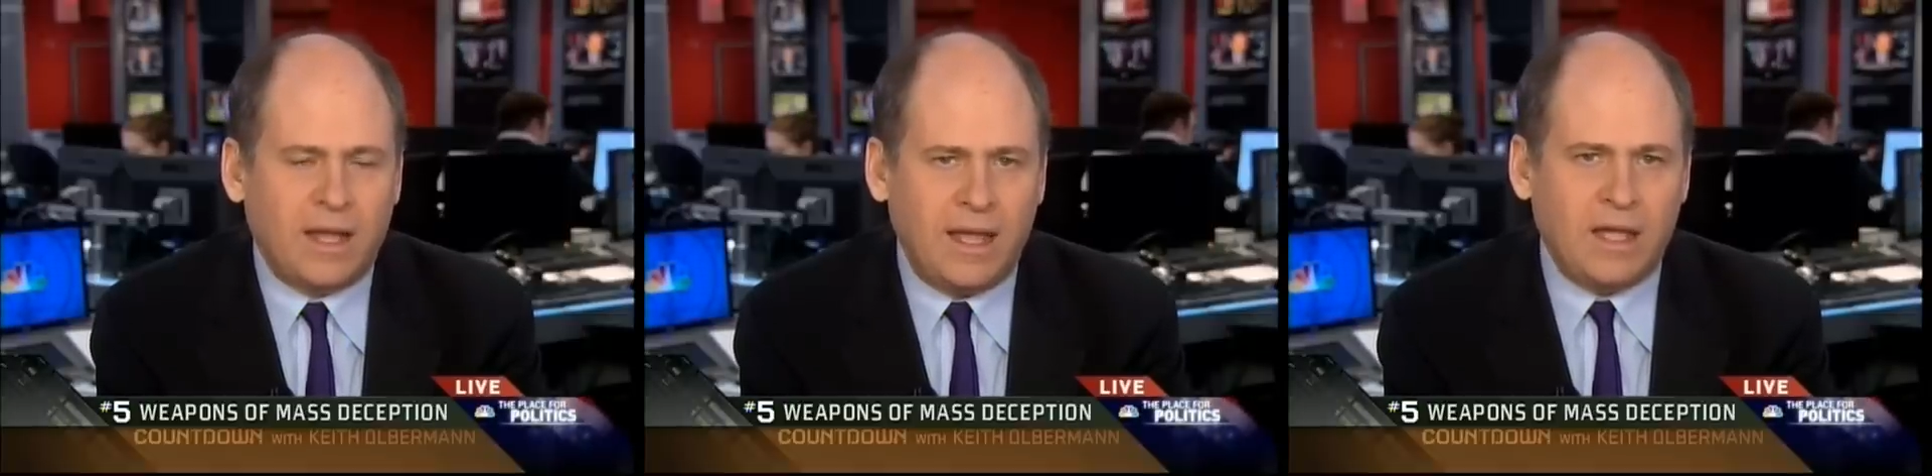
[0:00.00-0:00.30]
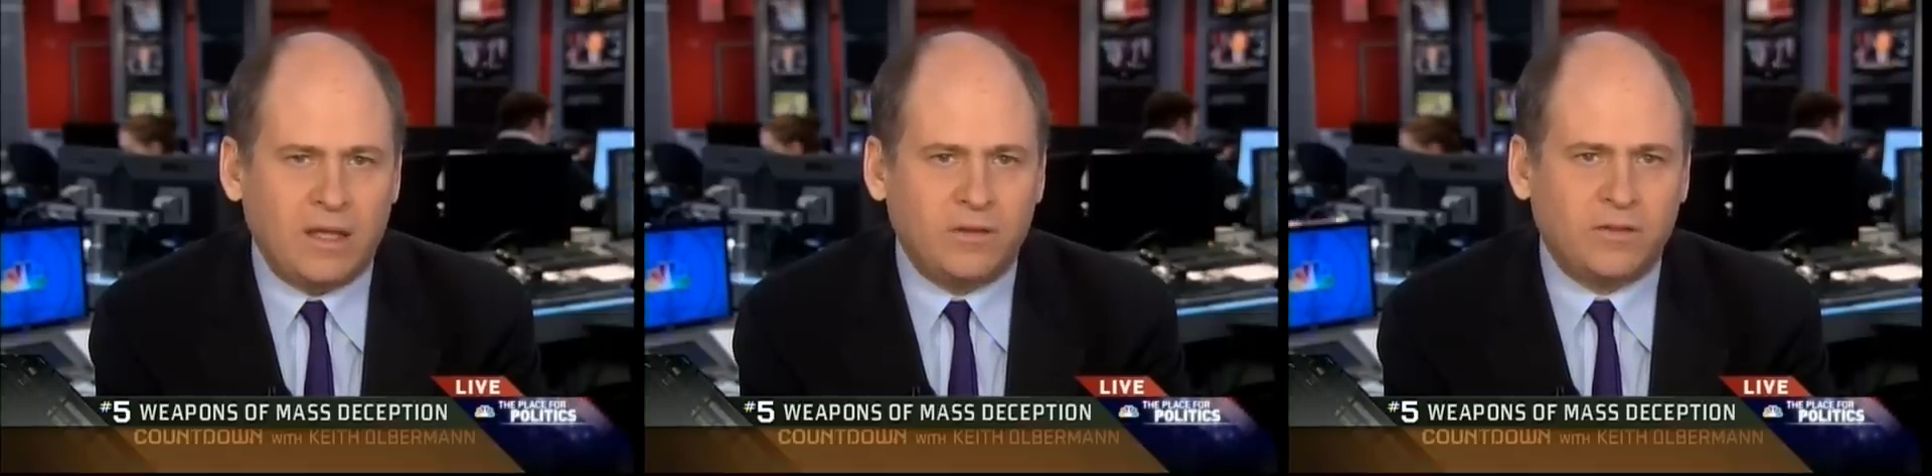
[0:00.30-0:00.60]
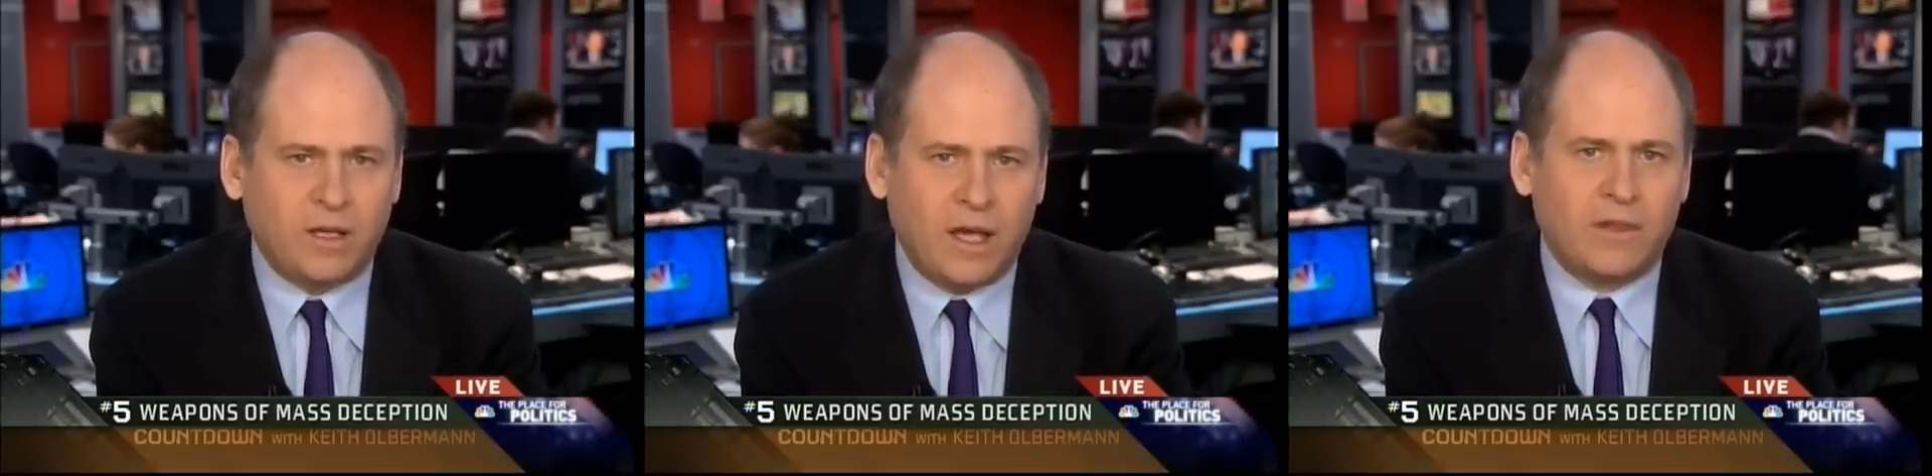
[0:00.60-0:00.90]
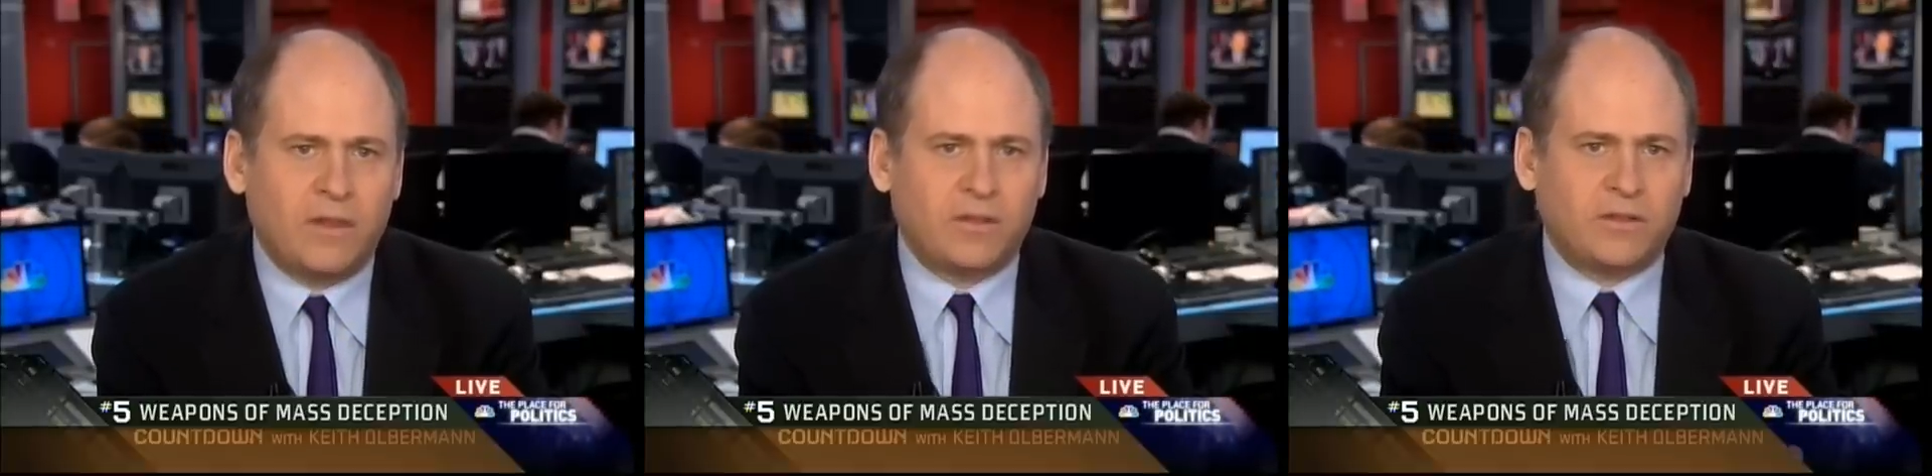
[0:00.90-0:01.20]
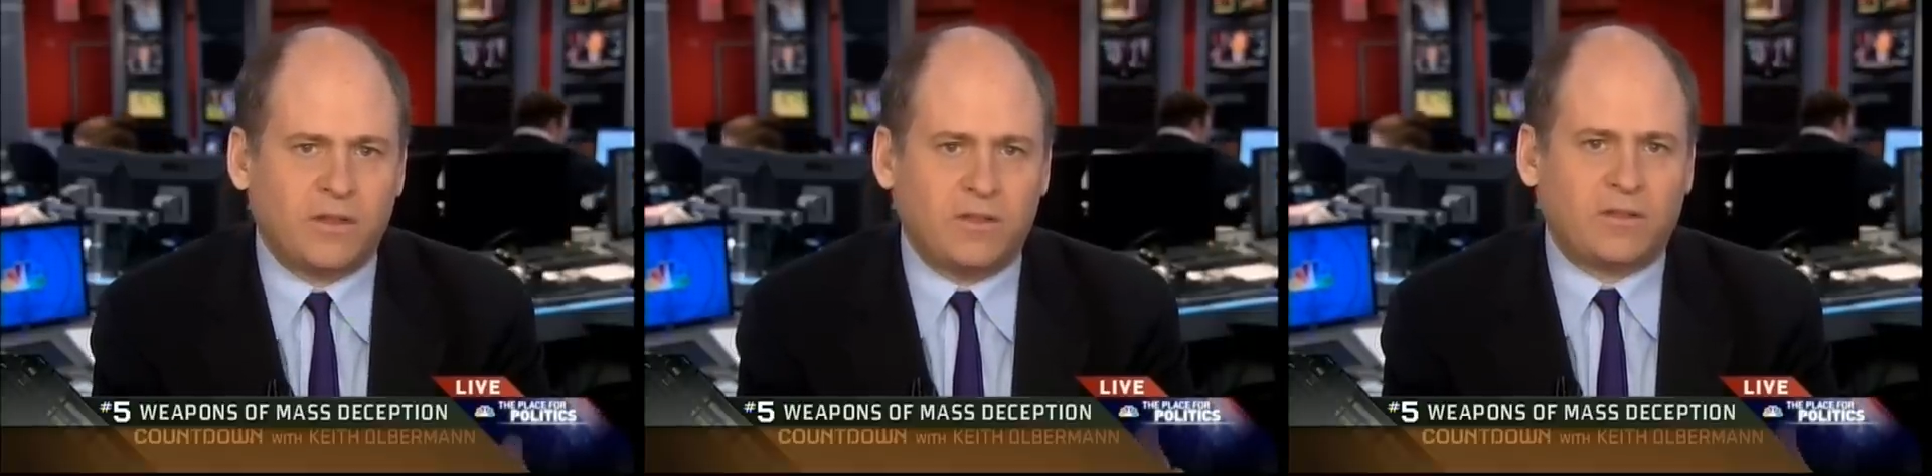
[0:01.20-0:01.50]
AIDS, and
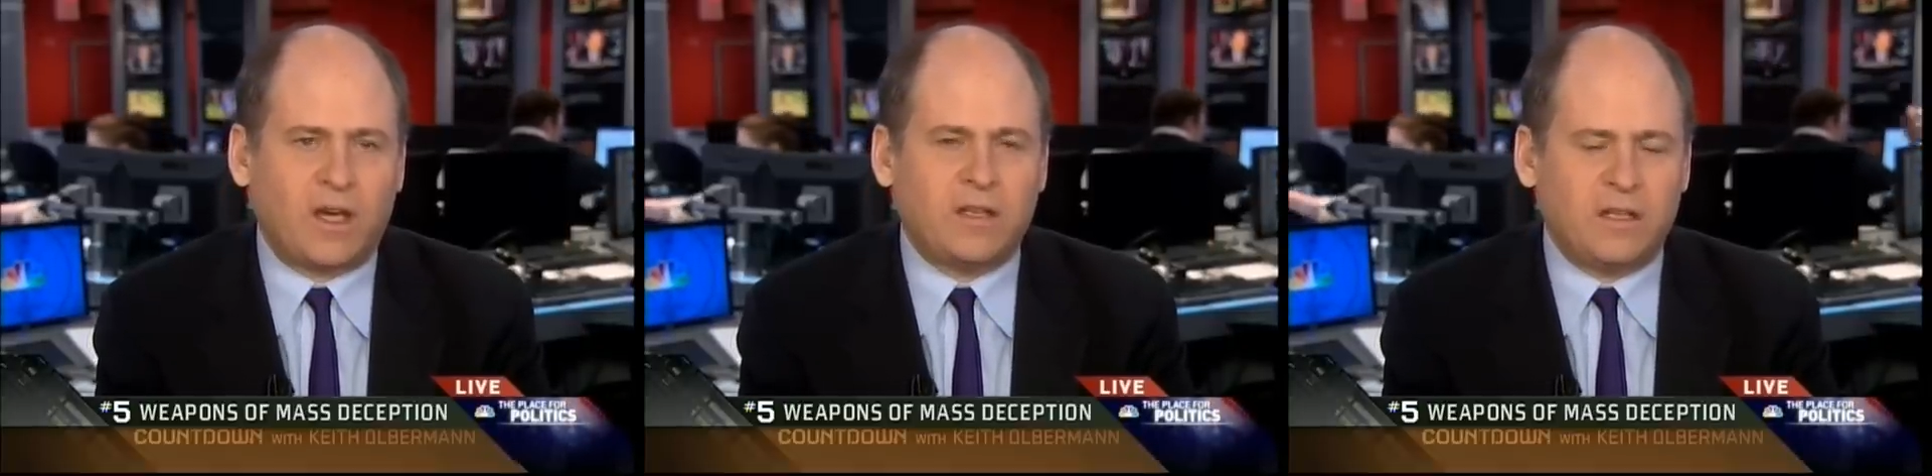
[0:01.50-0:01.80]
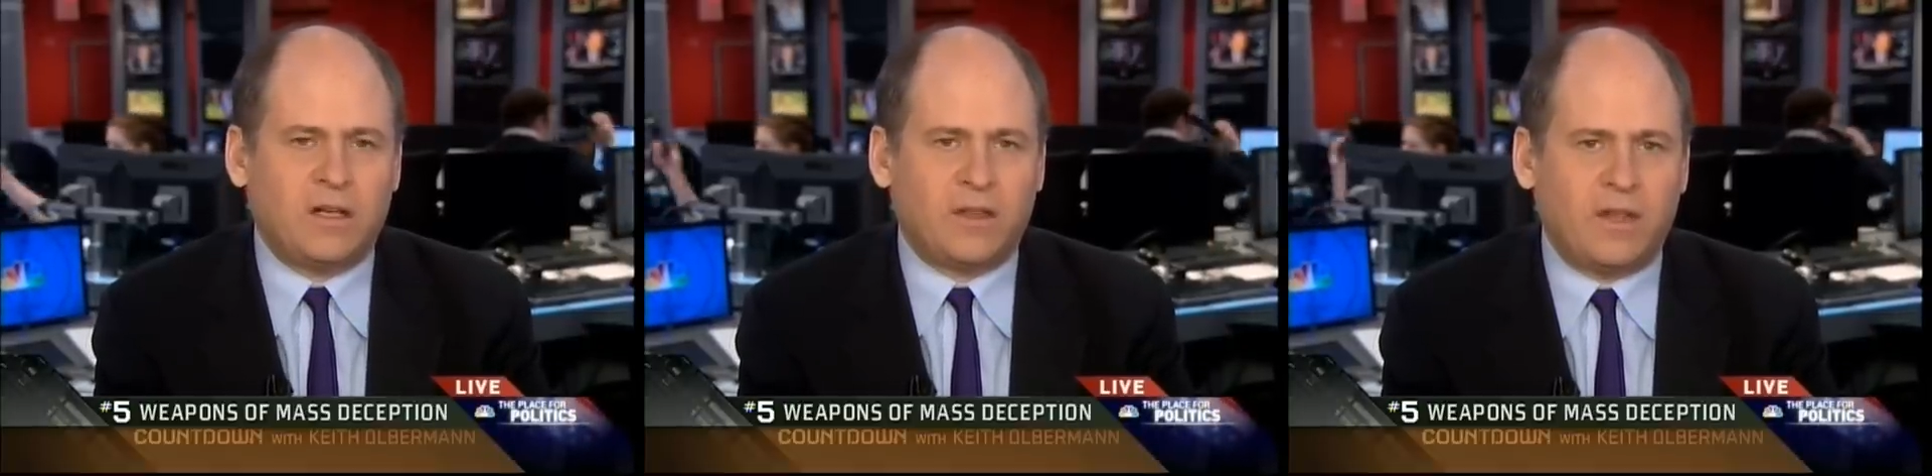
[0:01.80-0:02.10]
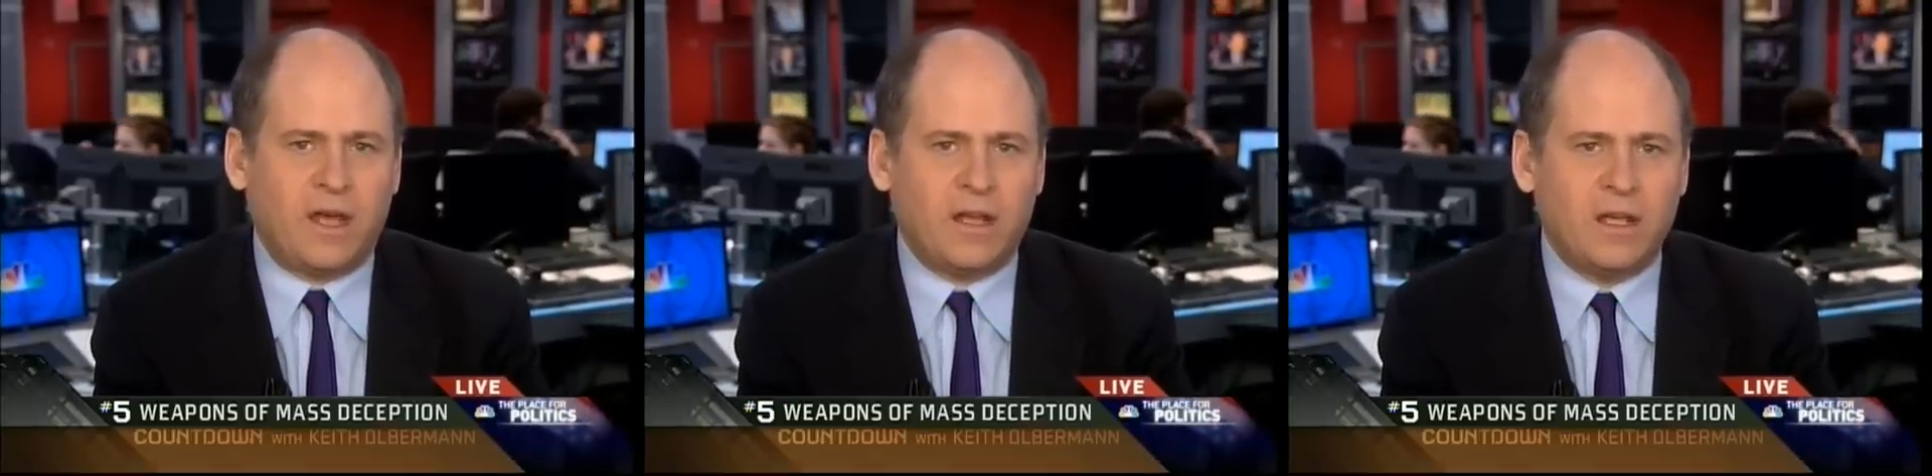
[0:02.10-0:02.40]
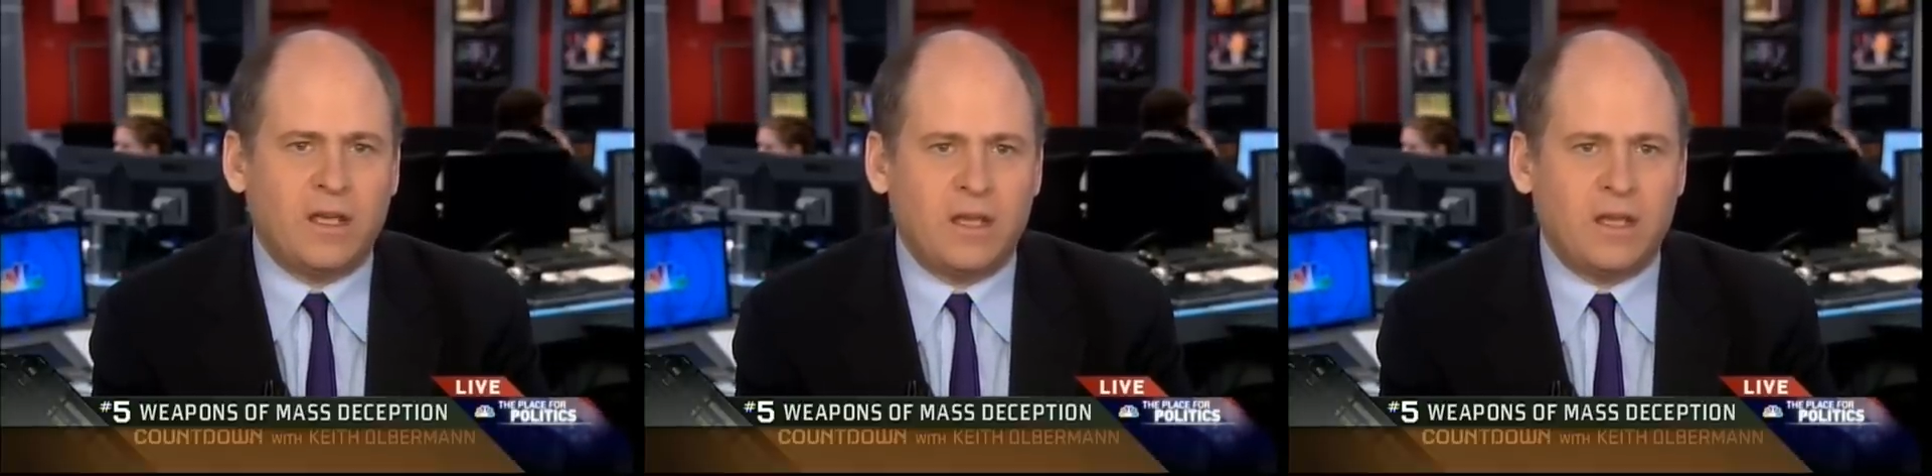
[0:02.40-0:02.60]
this idea that